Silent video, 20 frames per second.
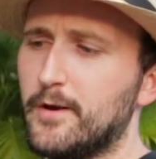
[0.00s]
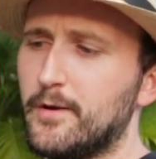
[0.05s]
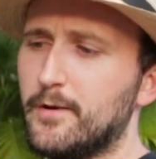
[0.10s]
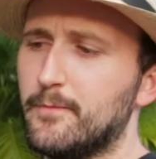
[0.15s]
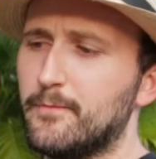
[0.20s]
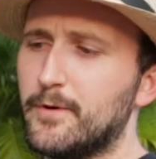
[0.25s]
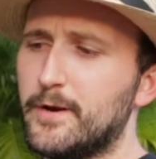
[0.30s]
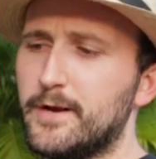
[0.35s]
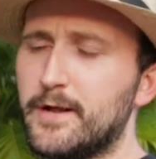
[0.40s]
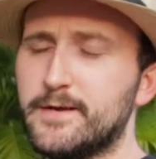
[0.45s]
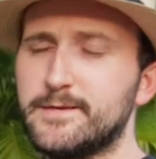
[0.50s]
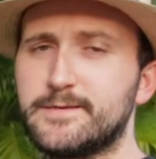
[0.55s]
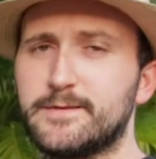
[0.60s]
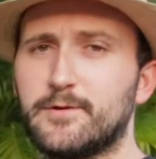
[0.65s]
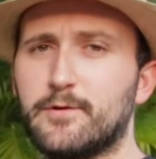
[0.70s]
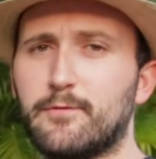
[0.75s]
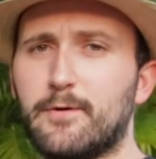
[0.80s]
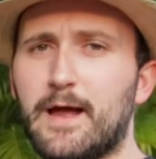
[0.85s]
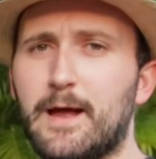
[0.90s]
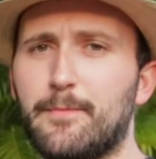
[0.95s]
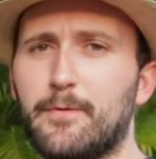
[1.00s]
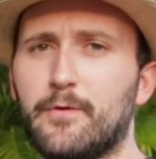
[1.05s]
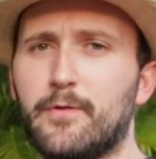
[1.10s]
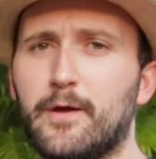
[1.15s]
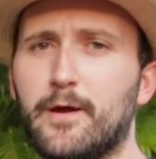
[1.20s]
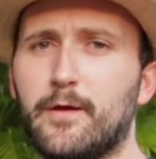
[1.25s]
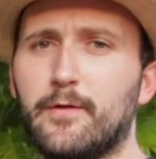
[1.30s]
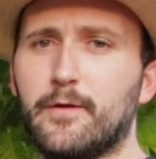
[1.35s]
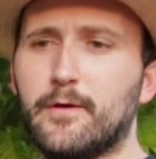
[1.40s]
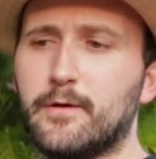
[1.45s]
Pretty nice little wrapper
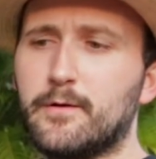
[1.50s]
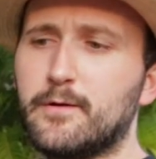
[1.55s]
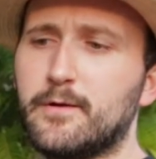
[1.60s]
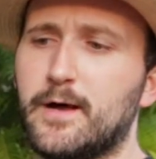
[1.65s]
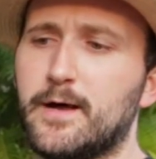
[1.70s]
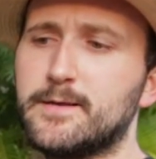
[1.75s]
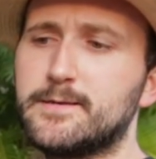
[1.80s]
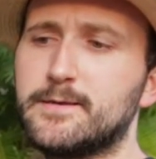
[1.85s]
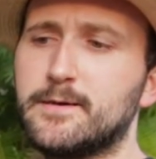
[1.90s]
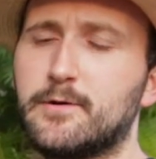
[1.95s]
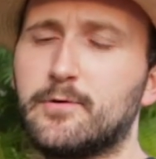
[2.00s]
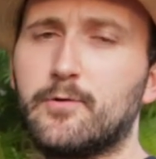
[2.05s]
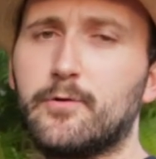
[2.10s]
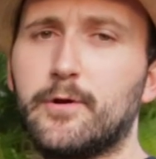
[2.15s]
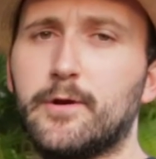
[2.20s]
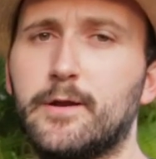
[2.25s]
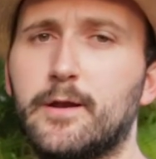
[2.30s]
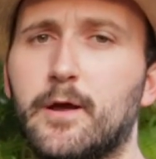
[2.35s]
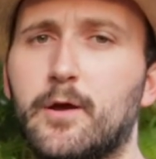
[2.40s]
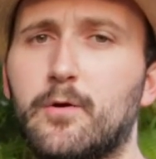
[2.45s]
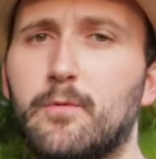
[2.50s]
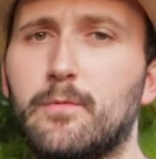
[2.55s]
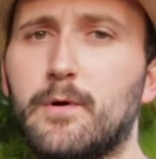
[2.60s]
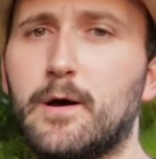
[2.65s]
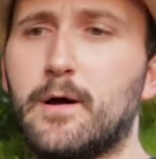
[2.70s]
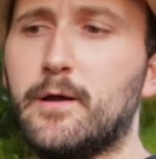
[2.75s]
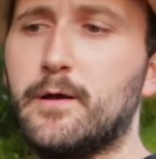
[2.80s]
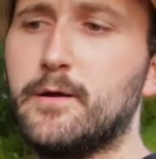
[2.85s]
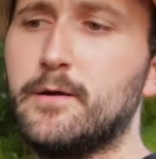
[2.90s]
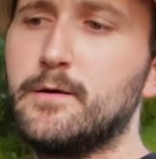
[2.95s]
there, the classic Gloria de
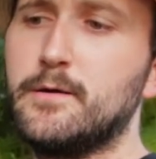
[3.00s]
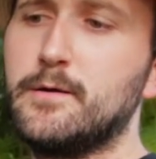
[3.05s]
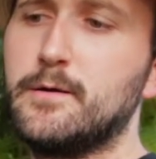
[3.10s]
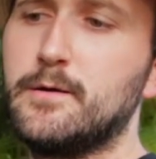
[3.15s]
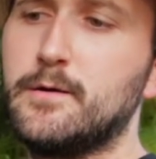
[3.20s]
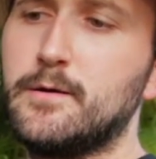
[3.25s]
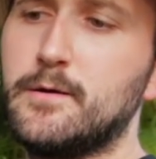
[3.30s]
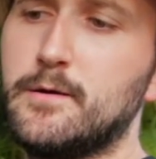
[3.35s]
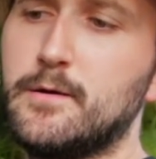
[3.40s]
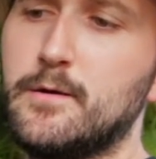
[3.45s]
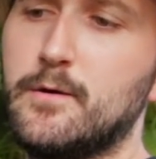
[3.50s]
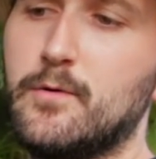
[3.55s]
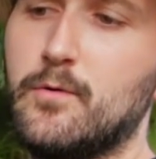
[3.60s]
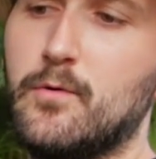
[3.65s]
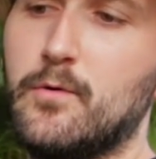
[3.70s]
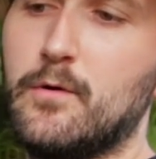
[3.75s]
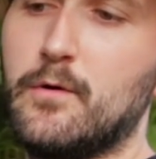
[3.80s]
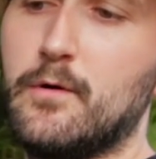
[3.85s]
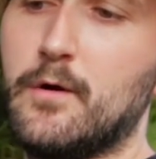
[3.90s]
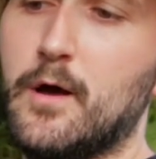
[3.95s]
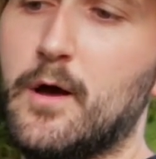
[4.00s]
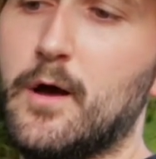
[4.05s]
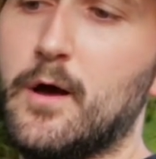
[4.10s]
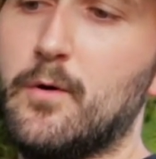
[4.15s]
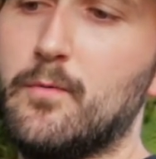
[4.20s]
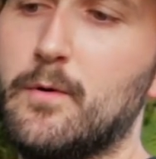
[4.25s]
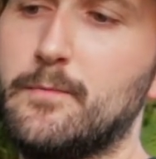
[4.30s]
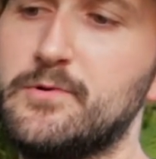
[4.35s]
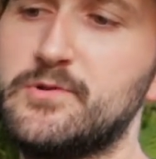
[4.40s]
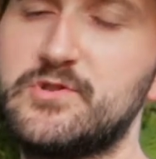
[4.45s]
Cubana
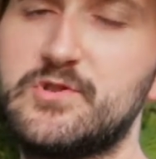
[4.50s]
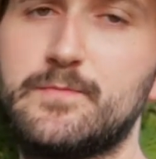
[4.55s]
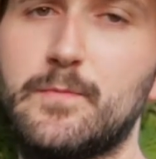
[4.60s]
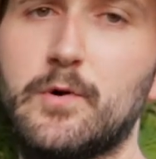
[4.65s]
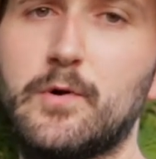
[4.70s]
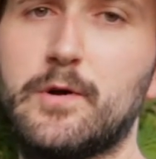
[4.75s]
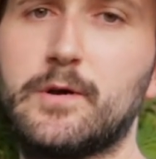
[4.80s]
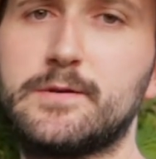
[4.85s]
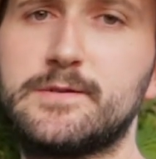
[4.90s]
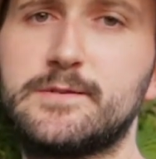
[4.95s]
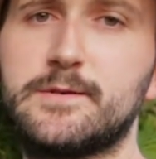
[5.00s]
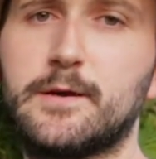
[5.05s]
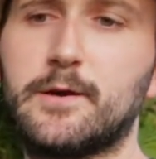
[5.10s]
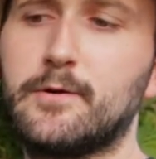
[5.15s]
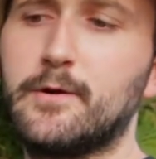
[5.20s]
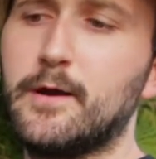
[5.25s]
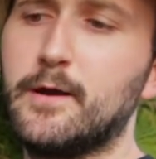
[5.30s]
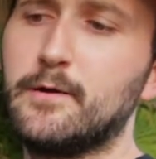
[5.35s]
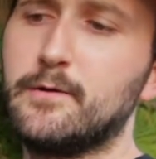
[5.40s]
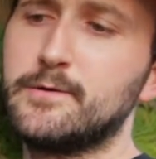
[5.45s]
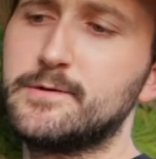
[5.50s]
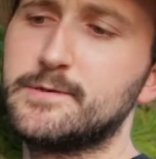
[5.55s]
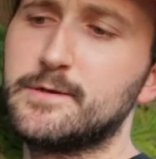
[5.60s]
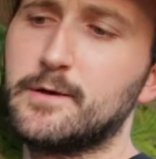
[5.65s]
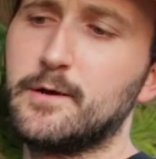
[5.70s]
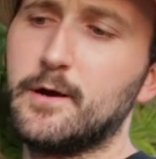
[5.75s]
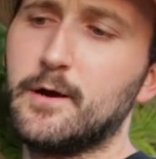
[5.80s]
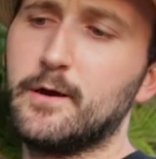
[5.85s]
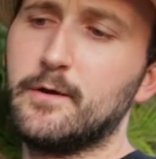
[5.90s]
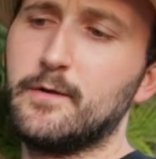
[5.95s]
woman smoking a cigarette or
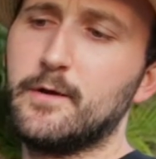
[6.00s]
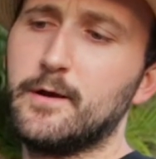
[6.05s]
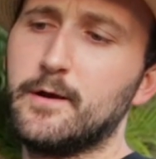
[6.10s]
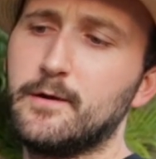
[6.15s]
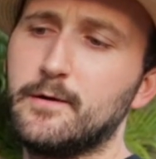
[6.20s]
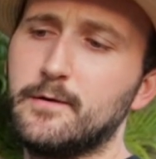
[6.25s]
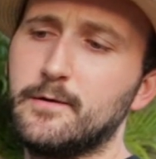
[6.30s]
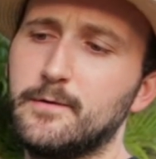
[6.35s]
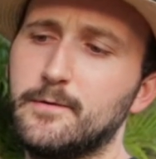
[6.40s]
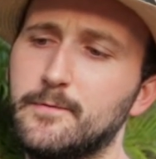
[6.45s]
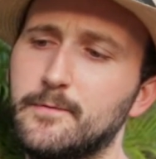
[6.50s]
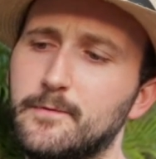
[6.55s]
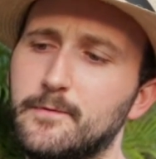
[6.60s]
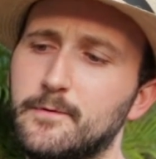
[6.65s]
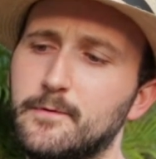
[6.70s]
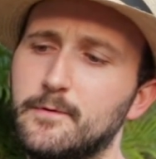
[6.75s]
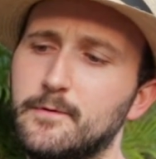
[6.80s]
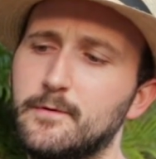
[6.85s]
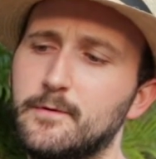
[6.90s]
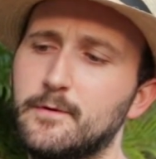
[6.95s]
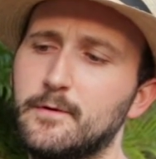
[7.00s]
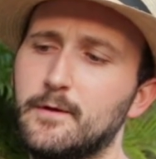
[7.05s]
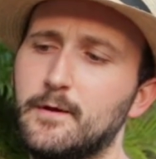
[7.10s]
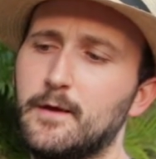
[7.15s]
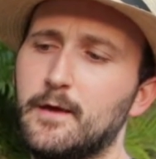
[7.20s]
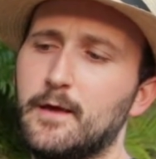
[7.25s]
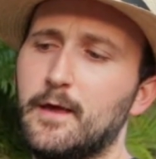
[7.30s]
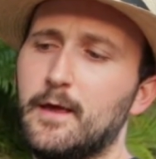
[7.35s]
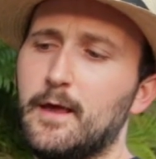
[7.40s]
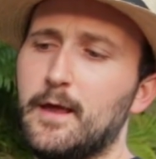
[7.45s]
cigar there.
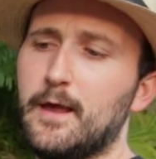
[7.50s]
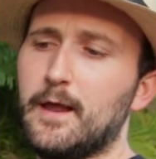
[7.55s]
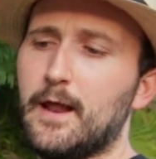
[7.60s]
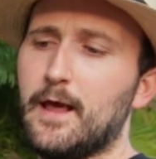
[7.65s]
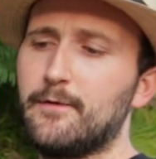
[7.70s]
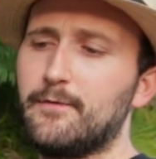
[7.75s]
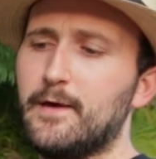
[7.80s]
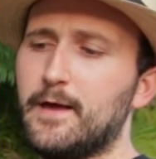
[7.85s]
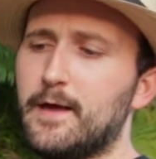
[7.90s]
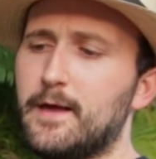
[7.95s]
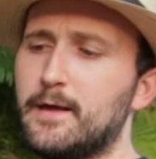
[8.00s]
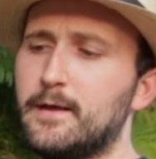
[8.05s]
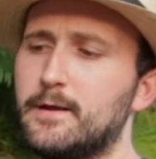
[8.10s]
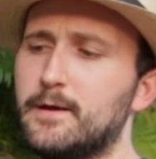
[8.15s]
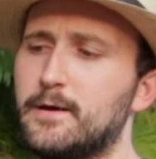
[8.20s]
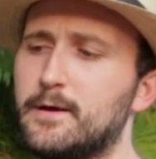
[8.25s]
And I've had